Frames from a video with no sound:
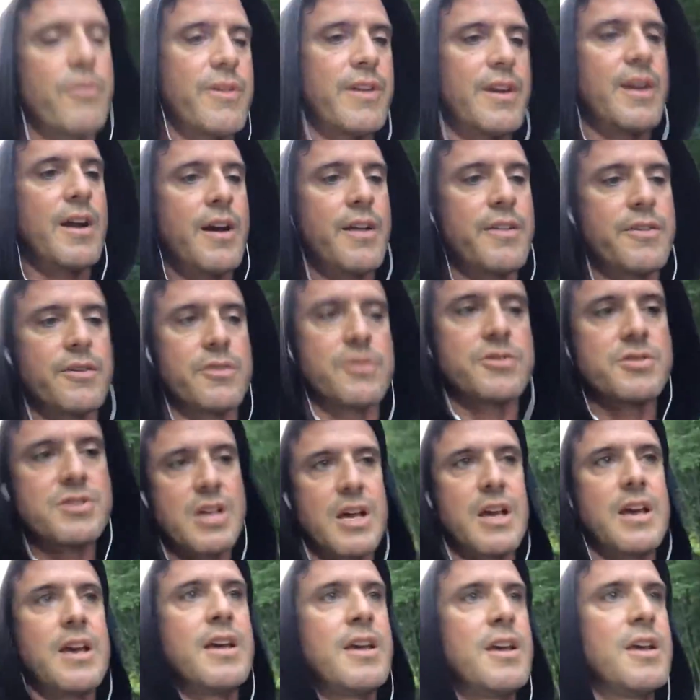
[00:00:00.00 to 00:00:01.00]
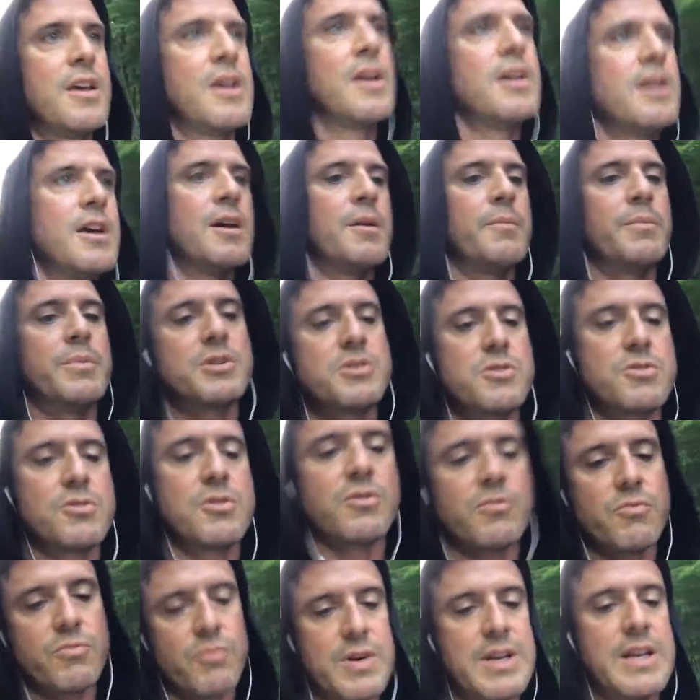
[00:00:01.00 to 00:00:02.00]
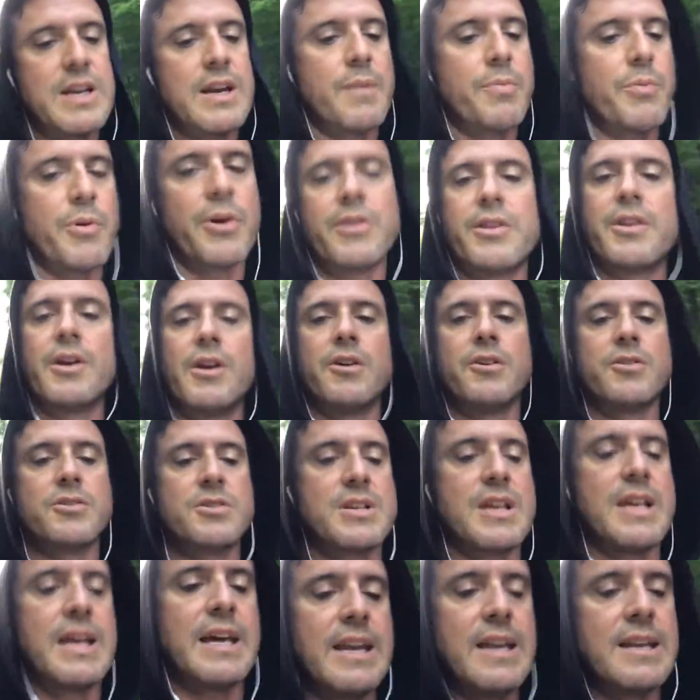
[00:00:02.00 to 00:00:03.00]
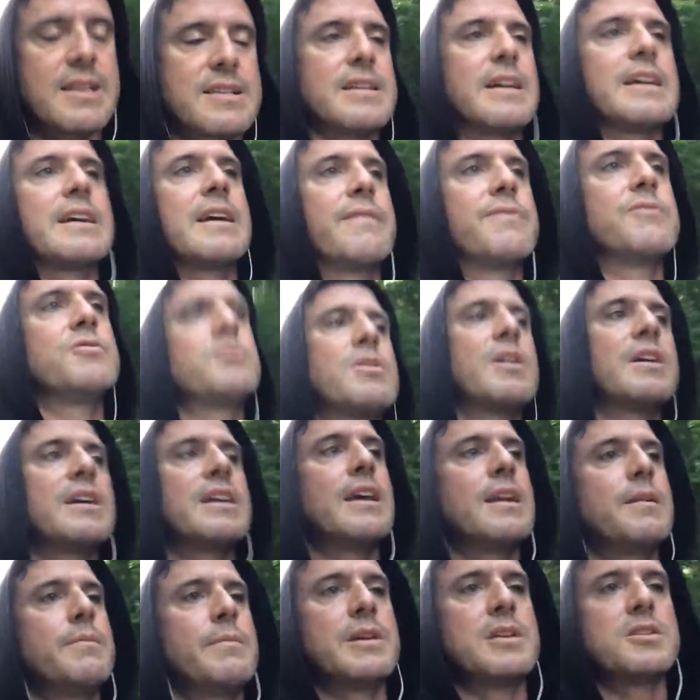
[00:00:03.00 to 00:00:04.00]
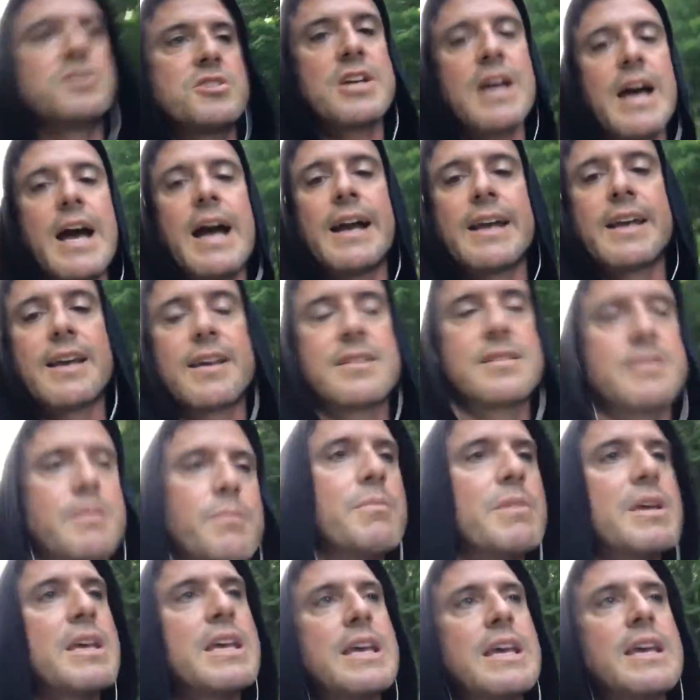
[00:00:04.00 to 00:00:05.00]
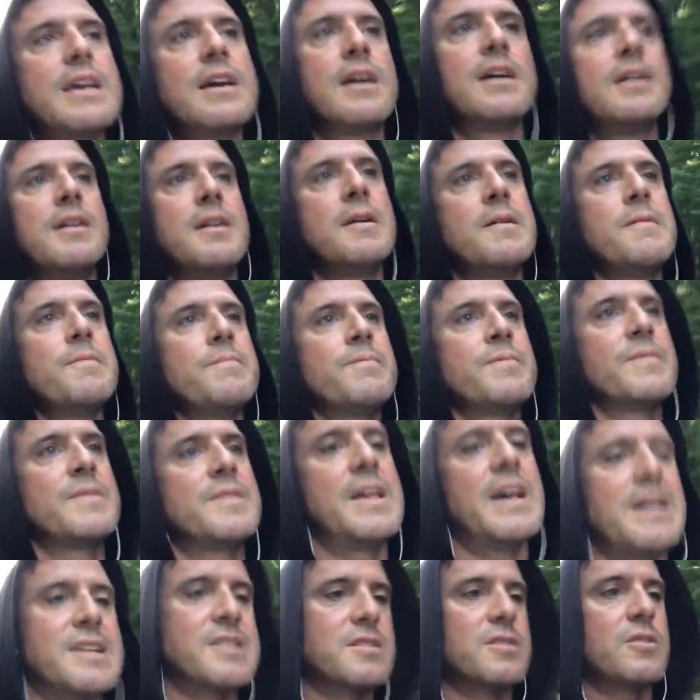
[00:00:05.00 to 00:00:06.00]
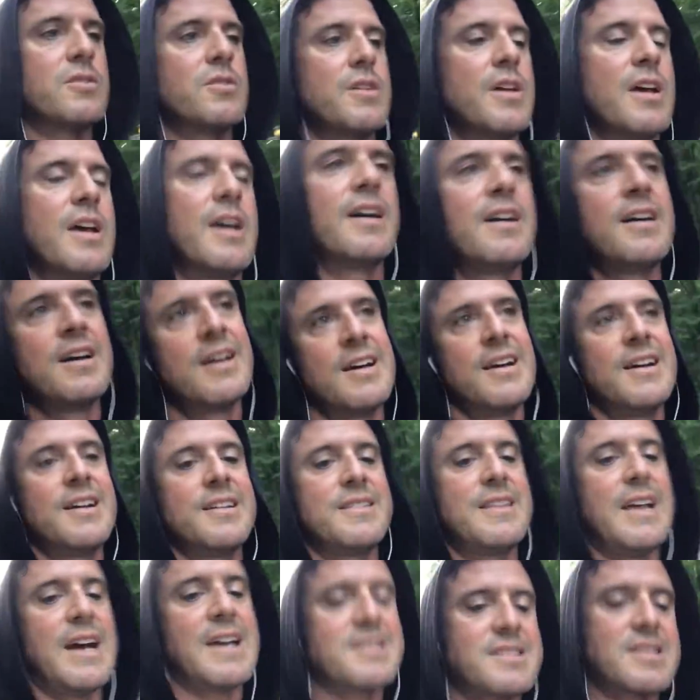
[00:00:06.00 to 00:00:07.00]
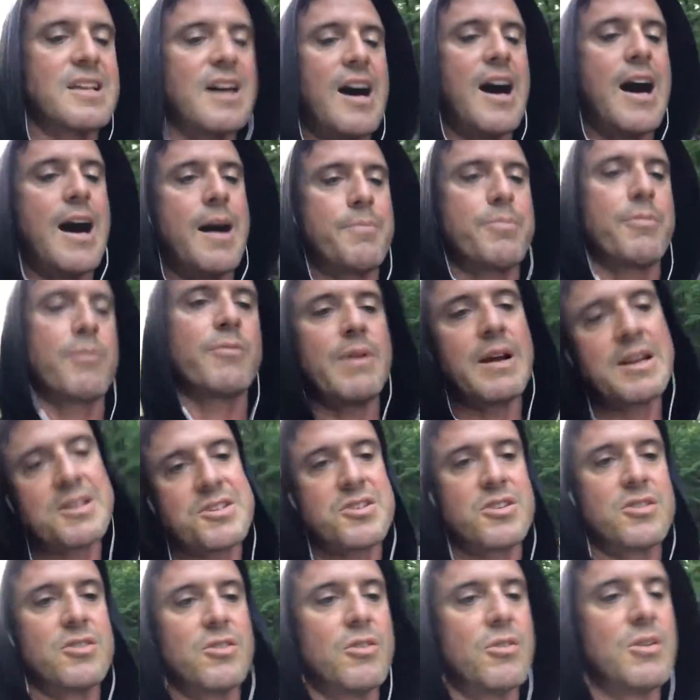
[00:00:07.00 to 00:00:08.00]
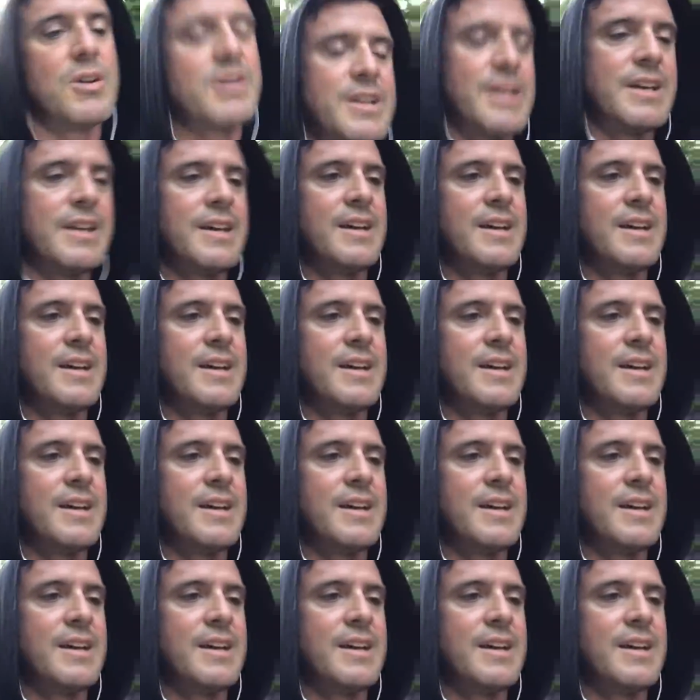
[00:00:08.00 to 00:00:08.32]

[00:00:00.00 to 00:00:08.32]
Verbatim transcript: than others. But you can read up on those and it's like if you can get them in check. To me, that's the that's the operational